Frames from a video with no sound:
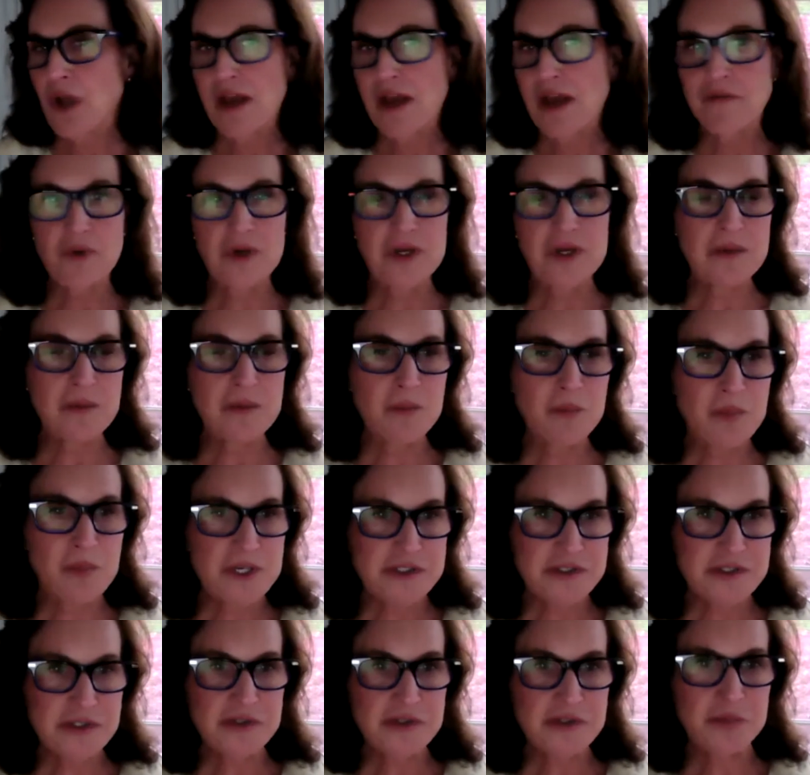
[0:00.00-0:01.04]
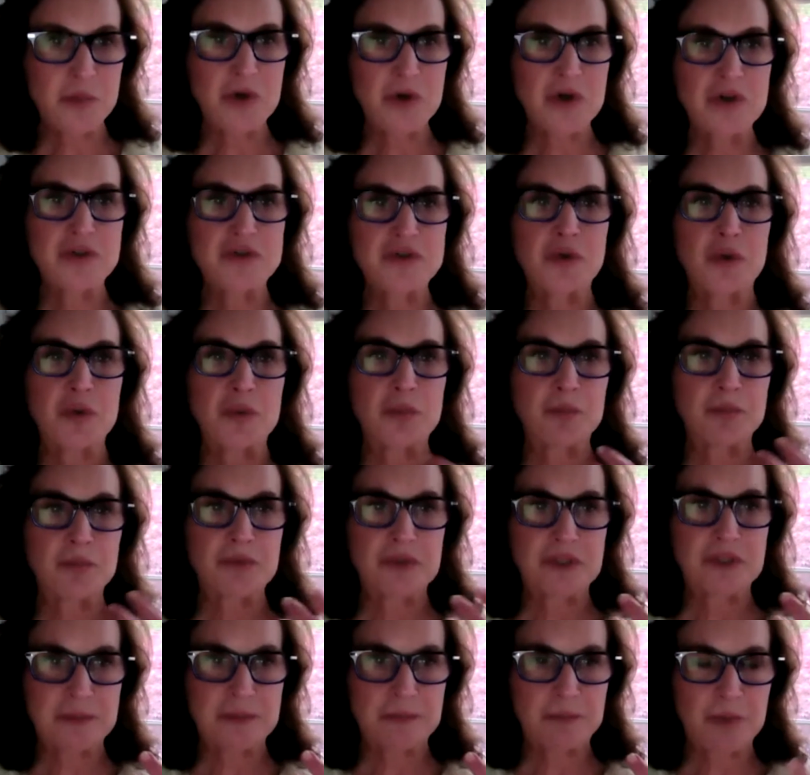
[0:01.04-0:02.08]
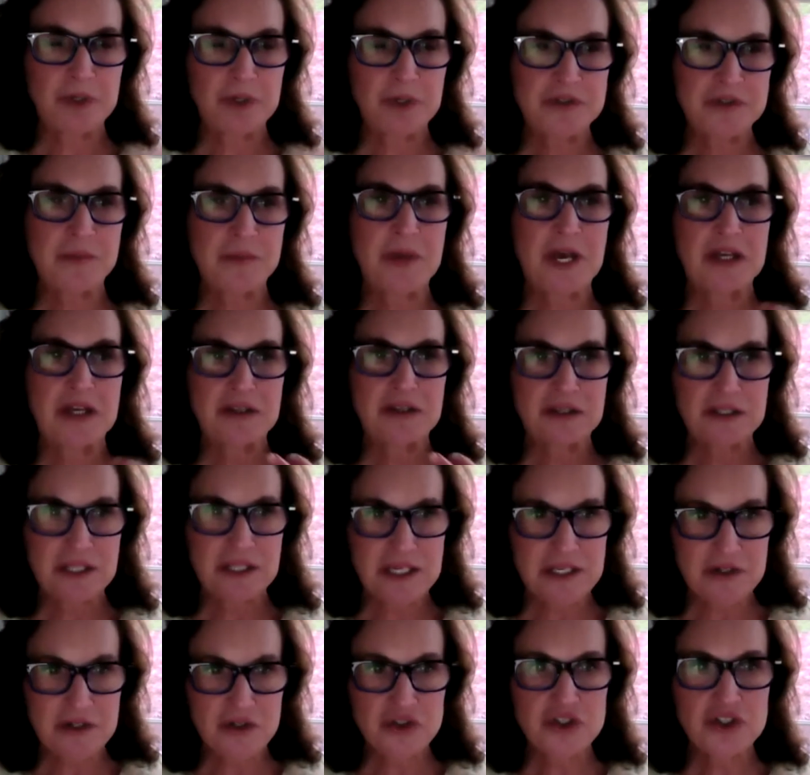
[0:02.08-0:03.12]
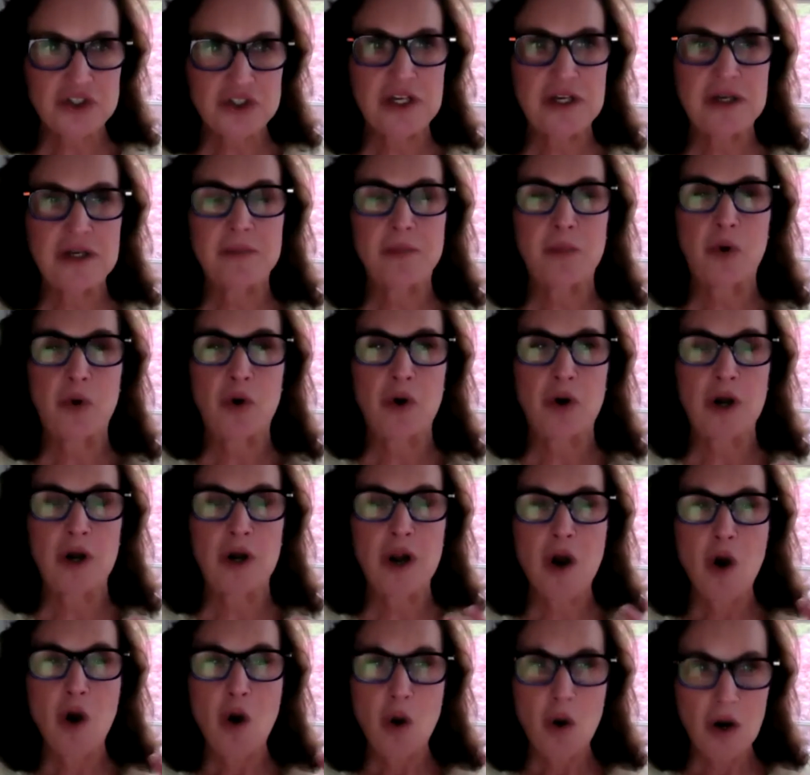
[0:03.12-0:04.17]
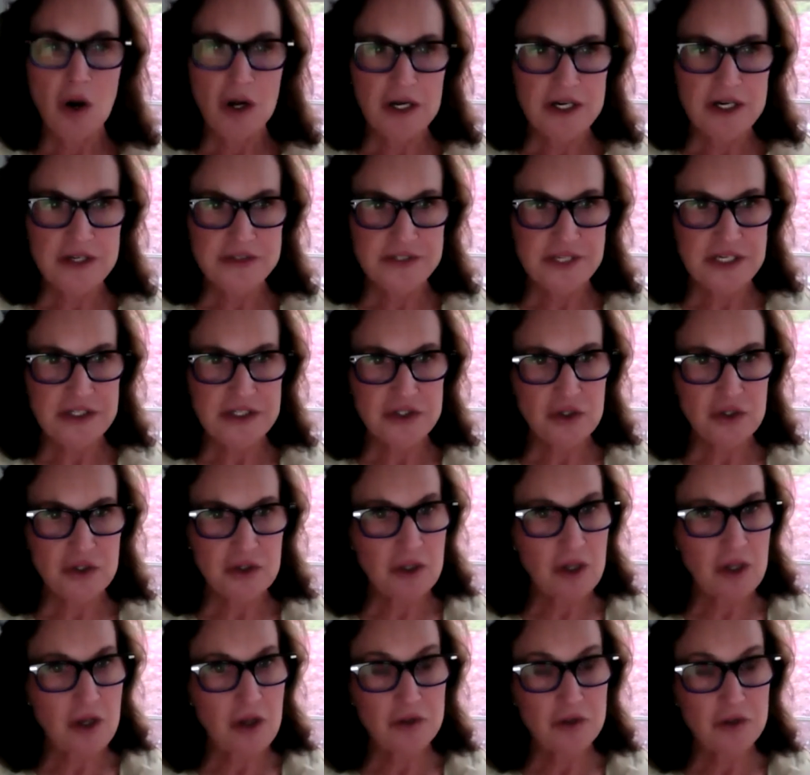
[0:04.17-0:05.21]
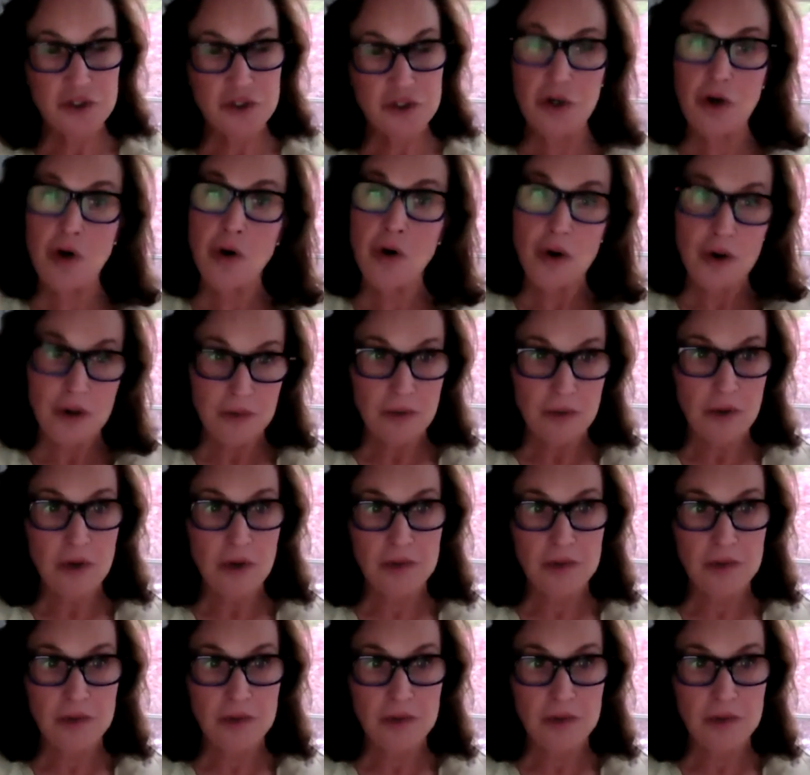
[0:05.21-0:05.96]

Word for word: have written business books or books about leadership or organizational culture or,